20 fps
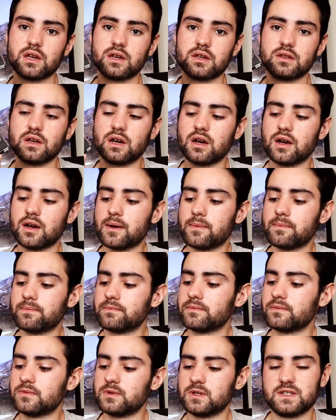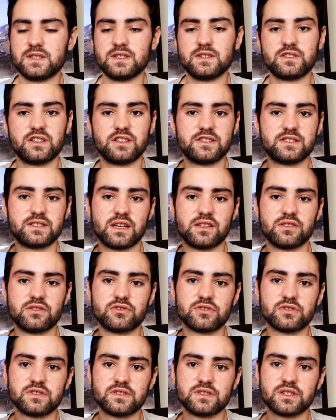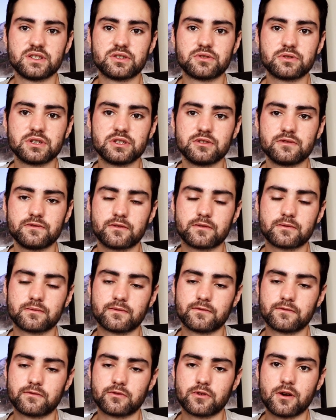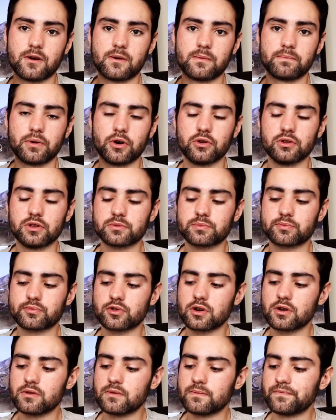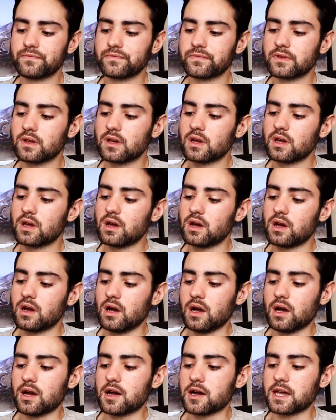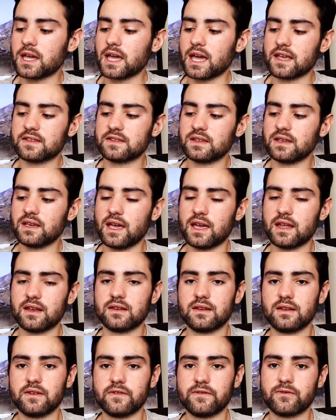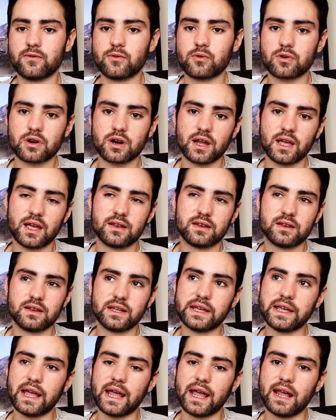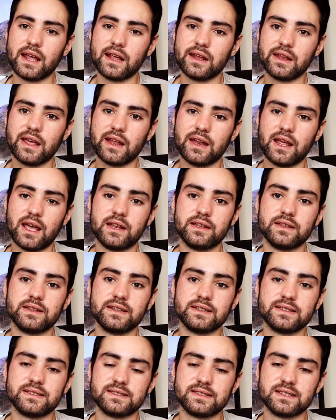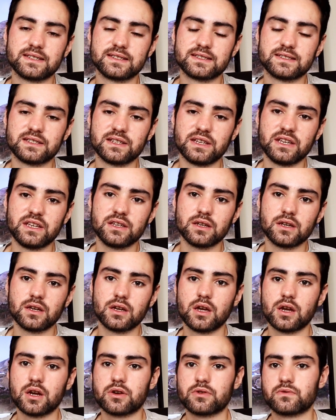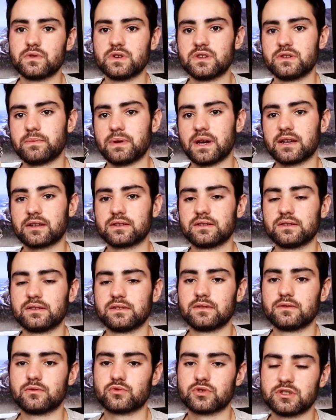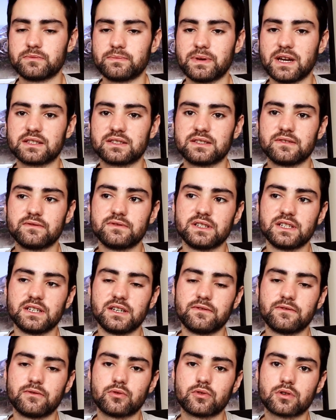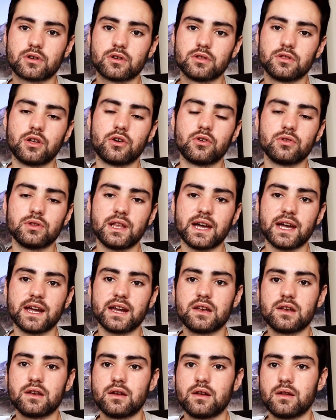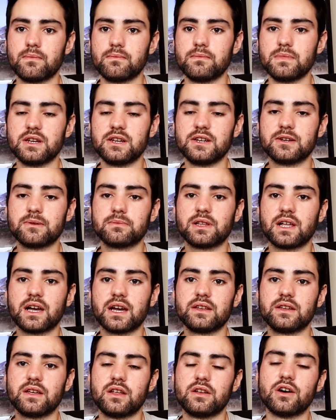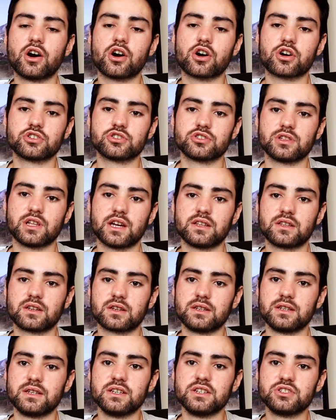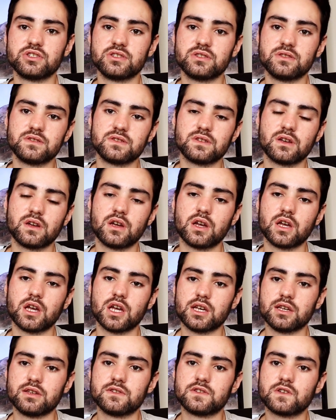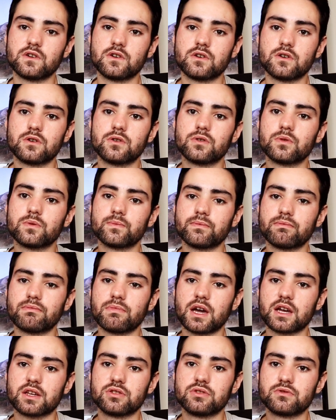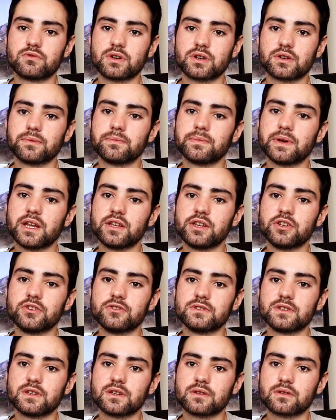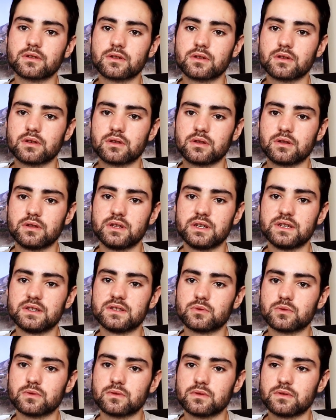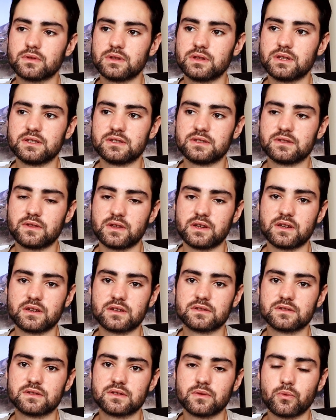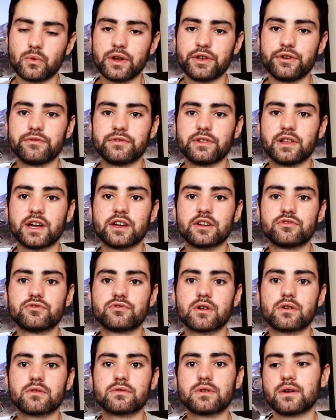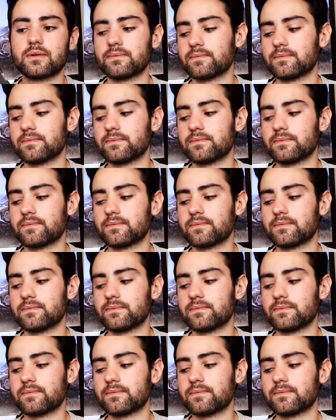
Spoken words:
This is the standard series from Polar Pro. It has the ND4, ND8, and ND16 respectively for low light, medium light, and harsh light conditions. So I do recommend using these things when you fly a drone.